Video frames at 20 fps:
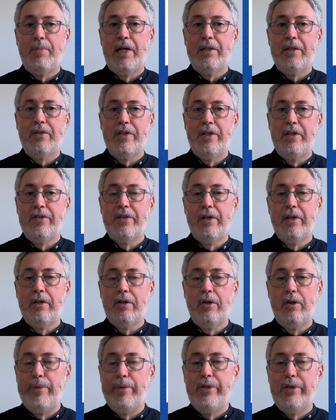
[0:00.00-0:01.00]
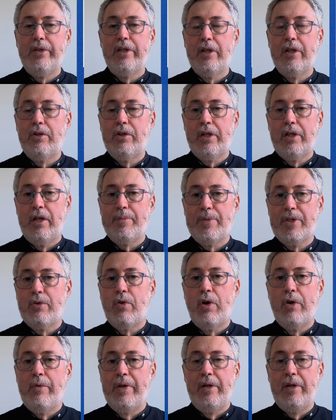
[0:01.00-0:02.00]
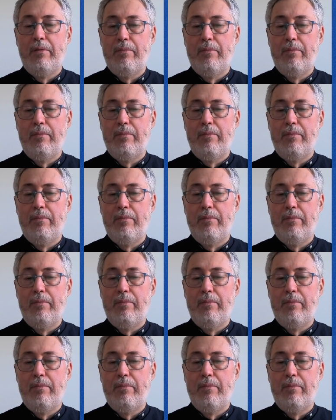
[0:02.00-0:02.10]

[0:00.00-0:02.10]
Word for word: but since the community keeps growing,